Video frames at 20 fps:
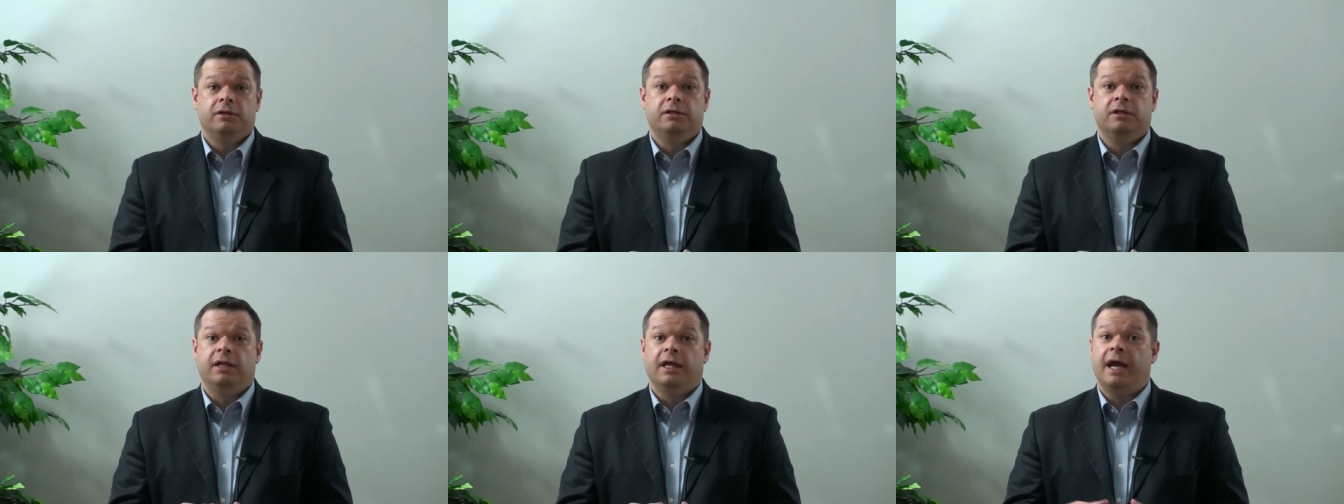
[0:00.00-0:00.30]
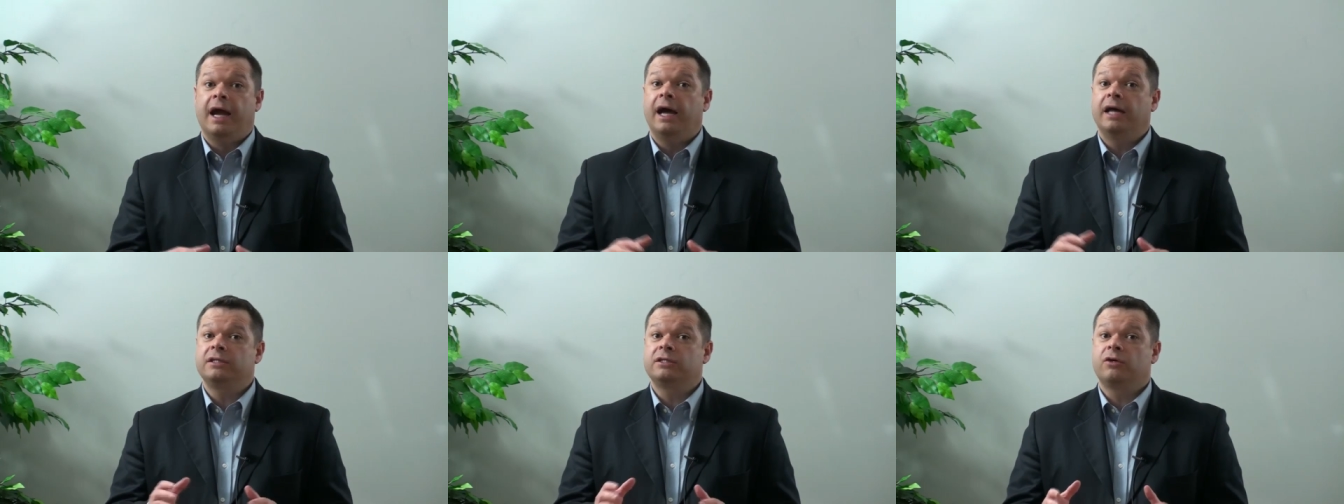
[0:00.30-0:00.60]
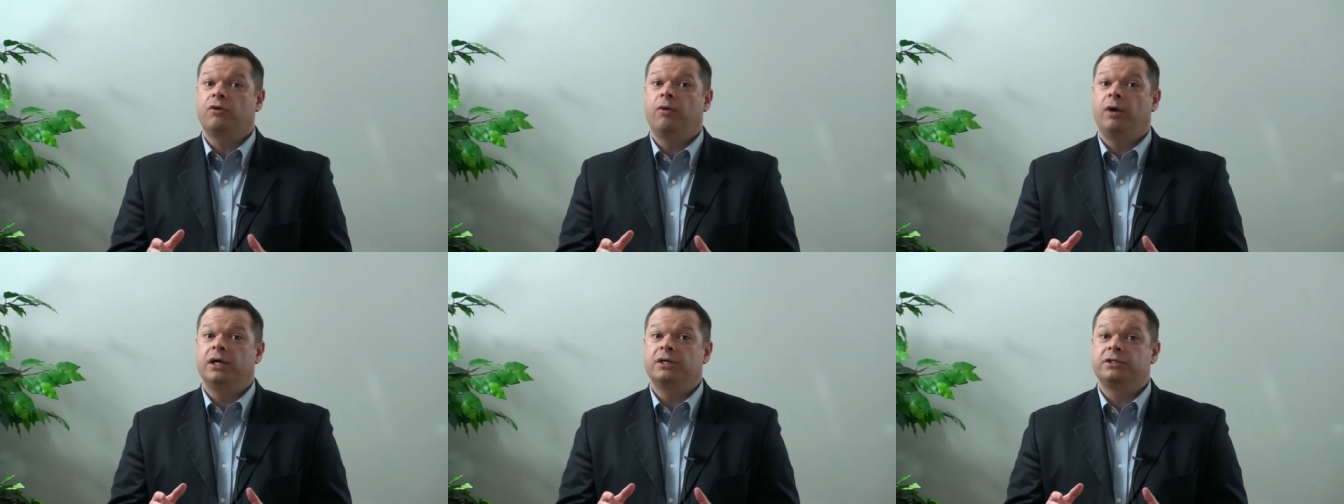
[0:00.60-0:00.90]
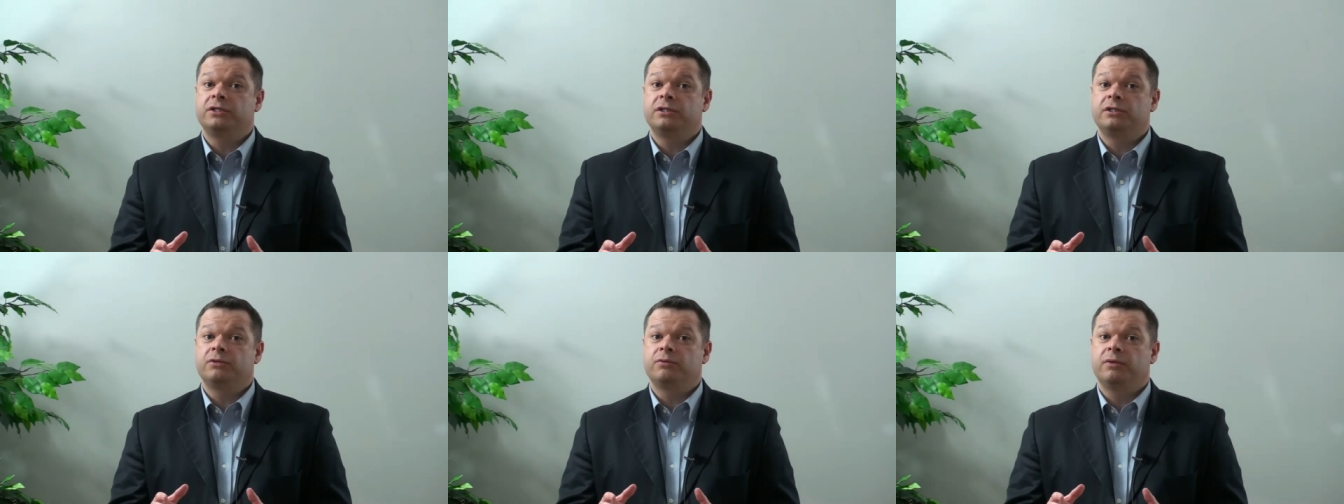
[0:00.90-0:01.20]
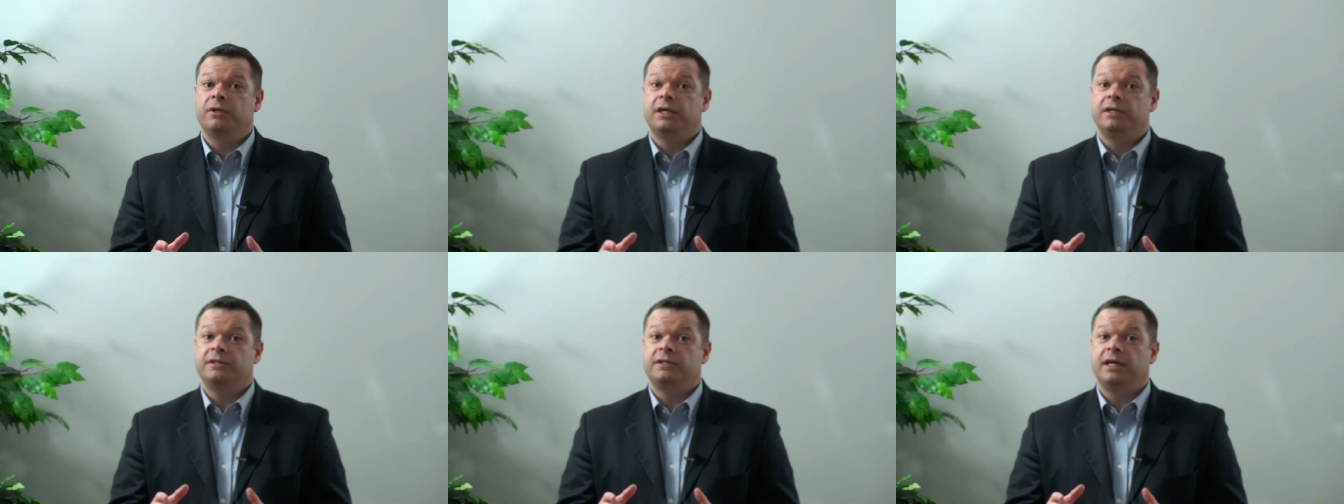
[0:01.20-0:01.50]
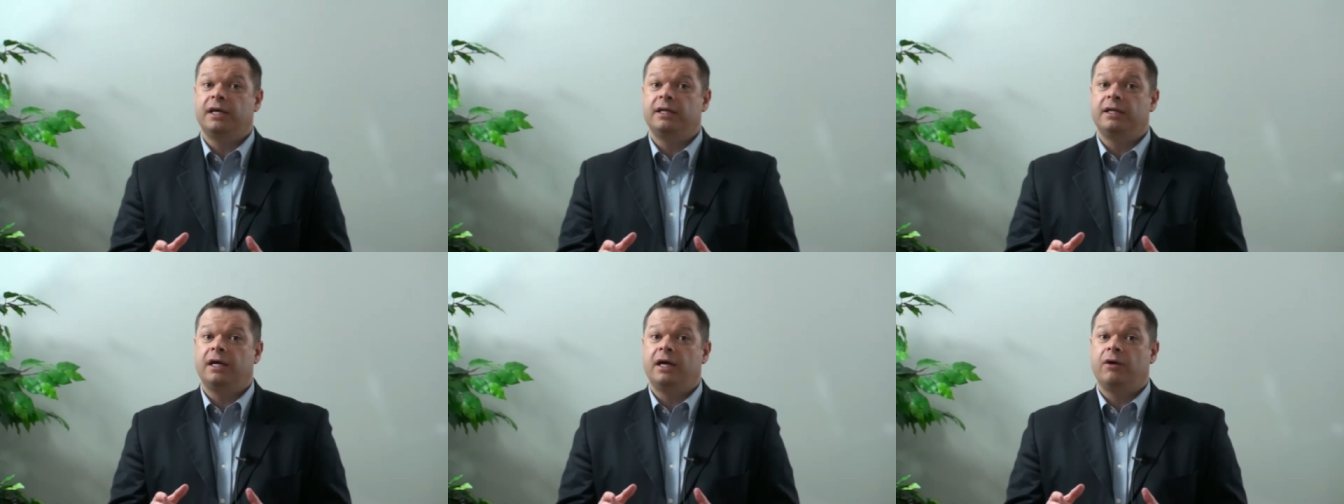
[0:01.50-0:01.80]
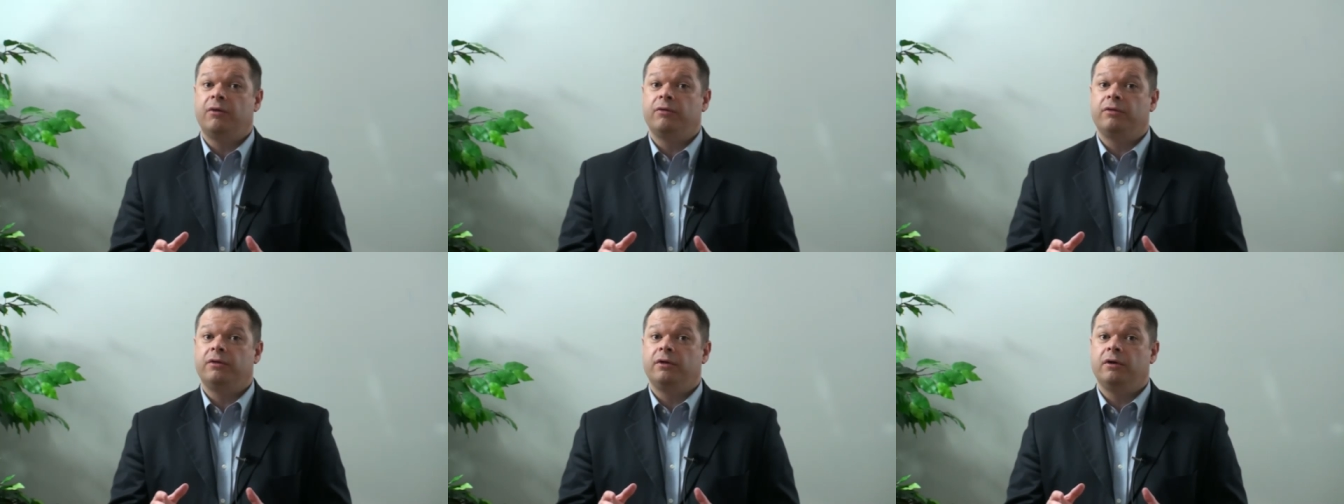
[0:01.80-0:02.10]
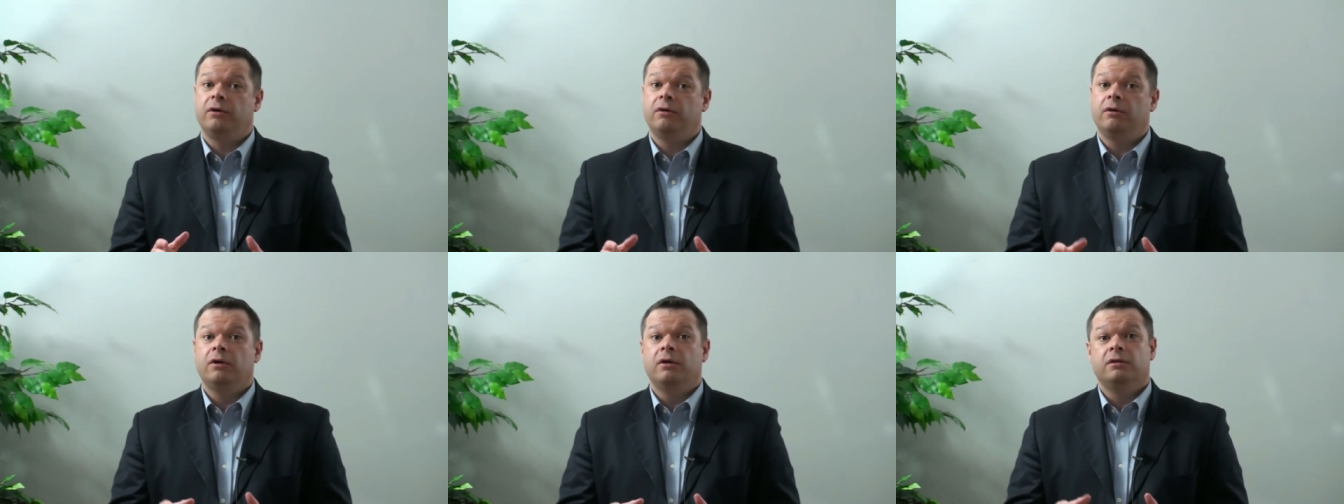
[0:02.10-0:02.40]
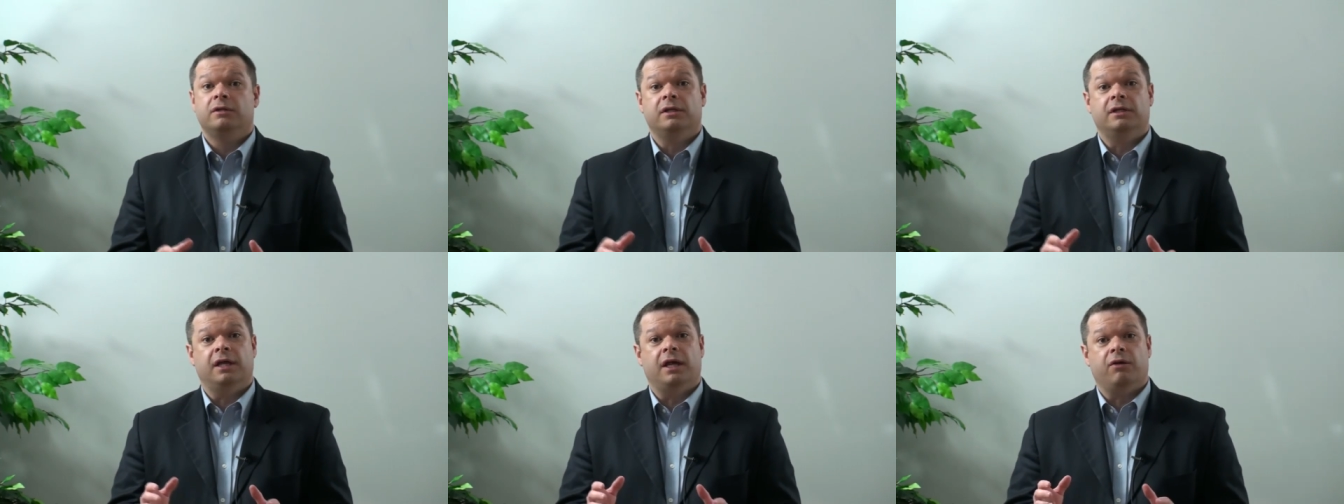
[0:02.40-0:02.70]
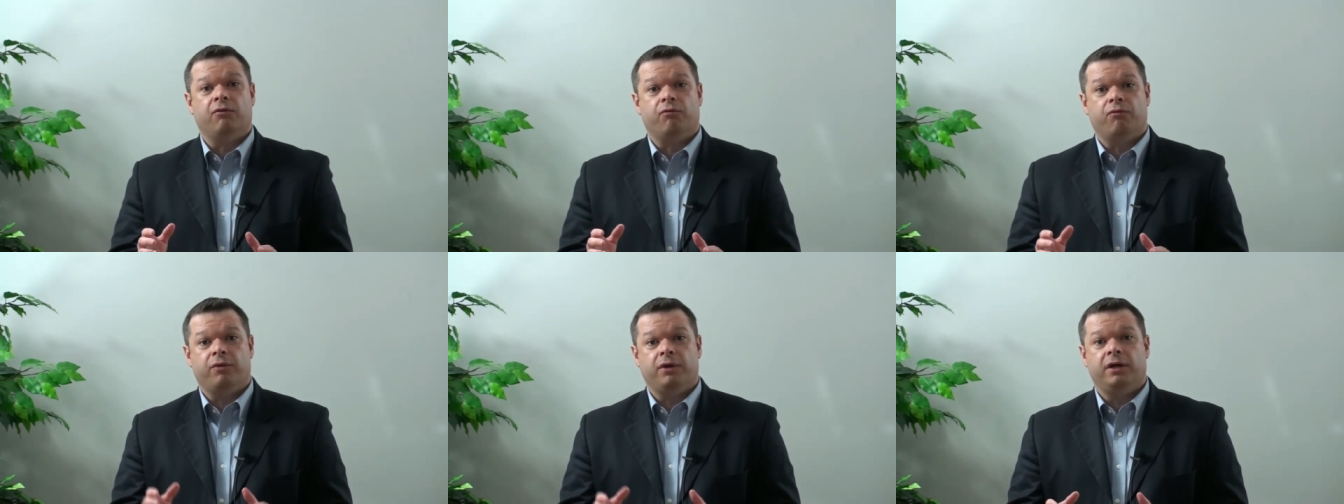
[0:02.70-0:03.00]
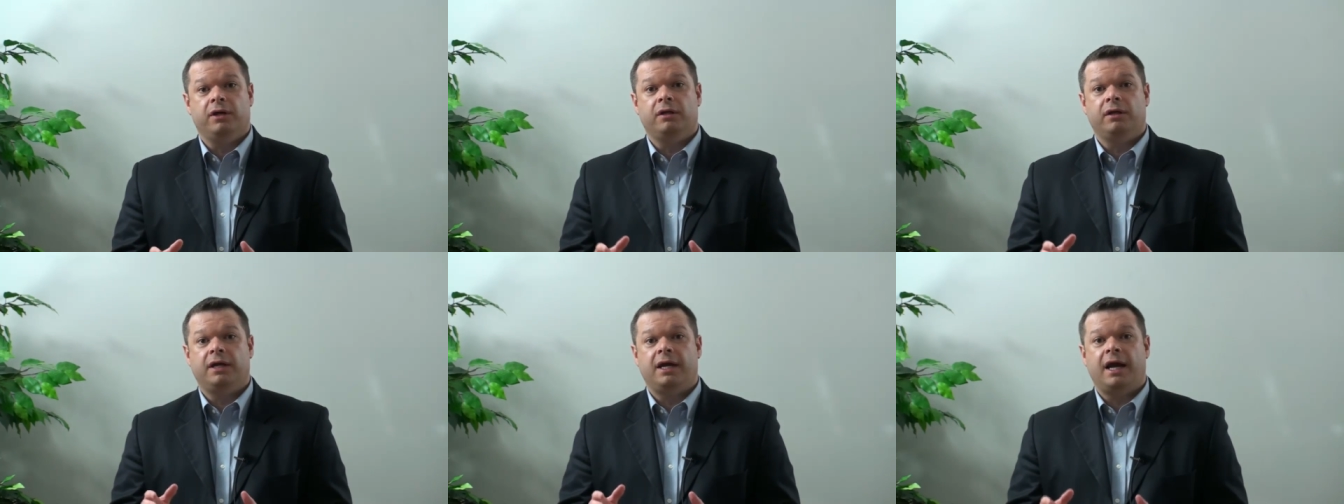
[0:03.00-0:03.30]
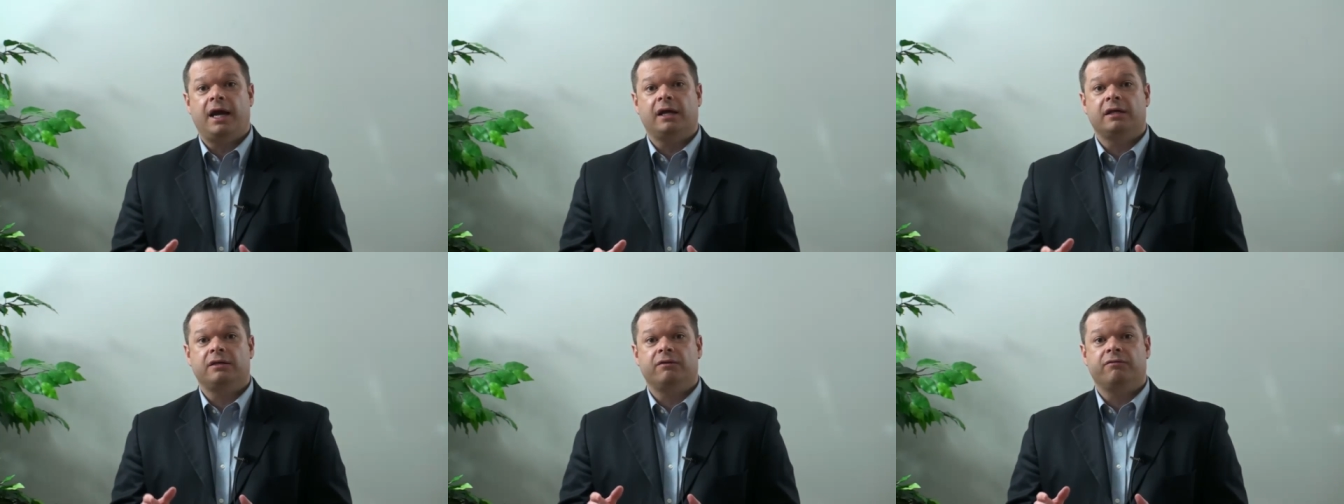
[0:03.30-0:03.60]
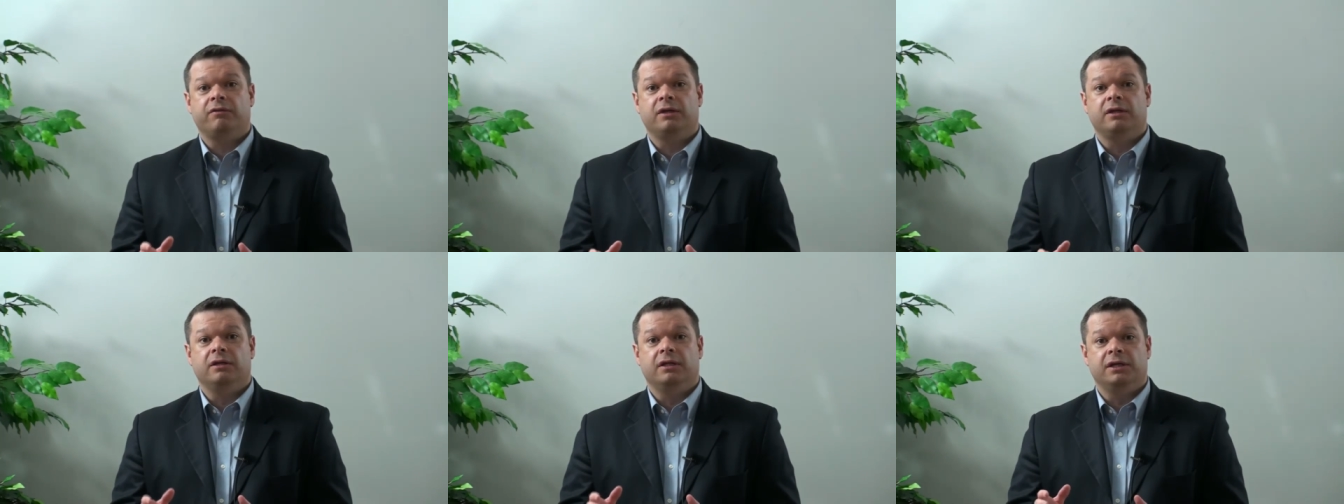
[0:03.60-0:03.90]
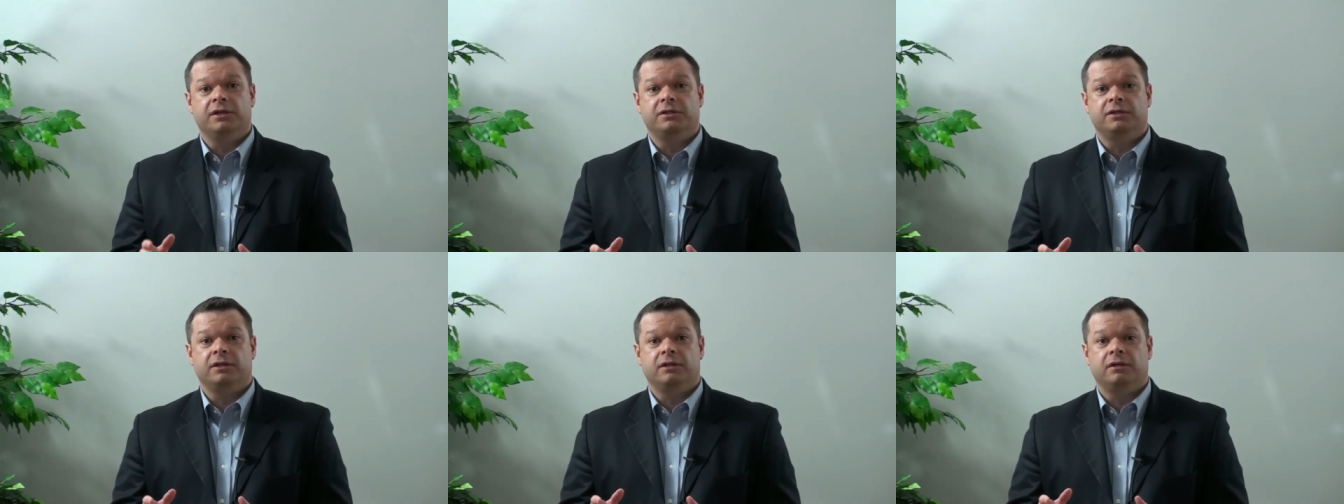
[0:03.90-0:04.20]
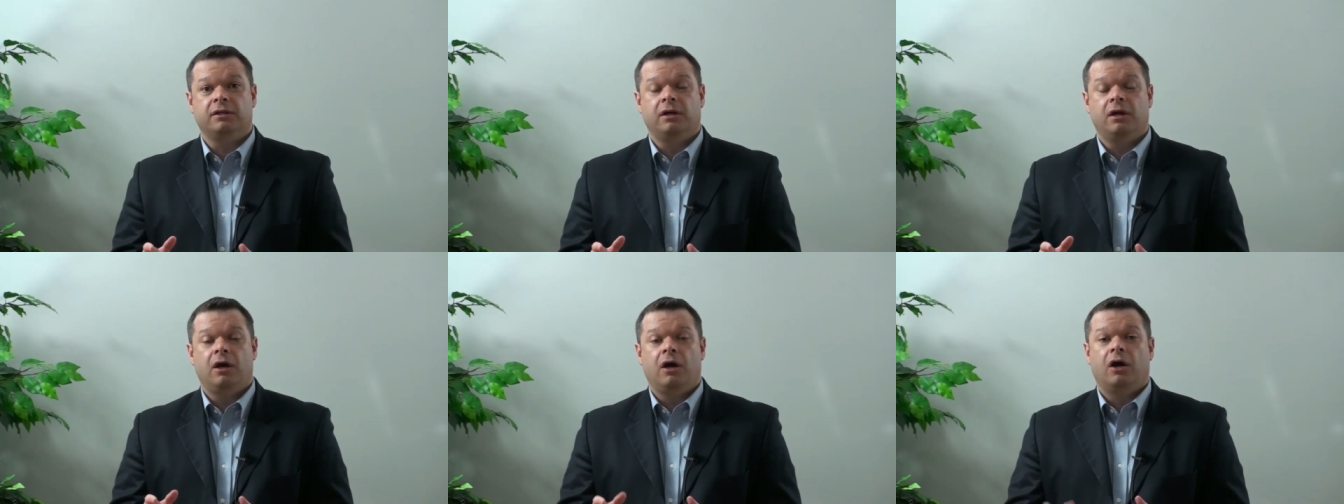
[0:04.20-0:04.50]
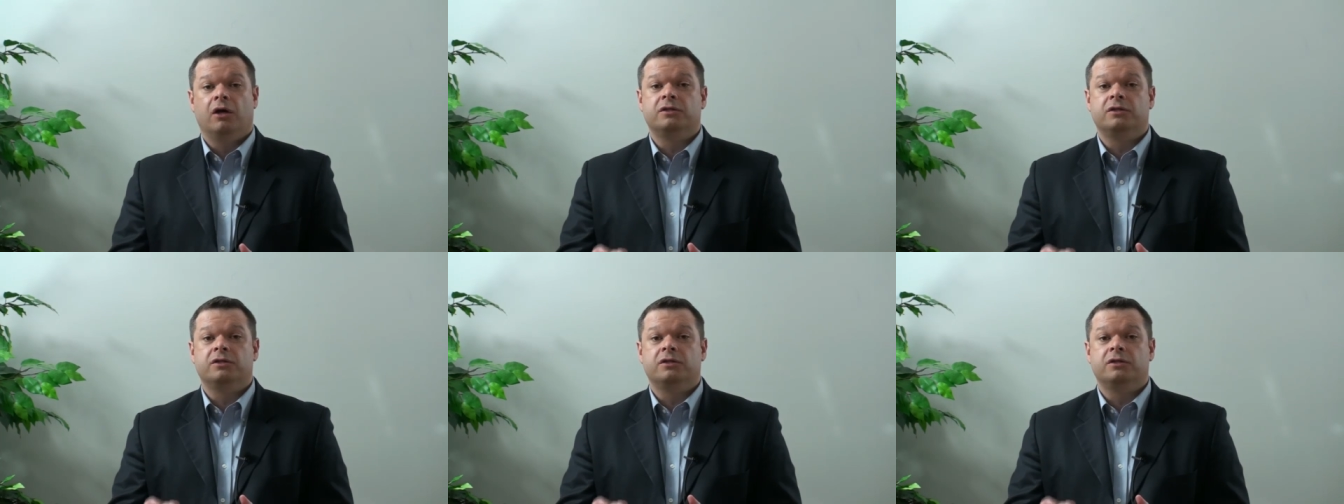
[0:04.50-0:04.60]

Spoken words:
did they ask questions when they sat down with you? Did they really actively listen?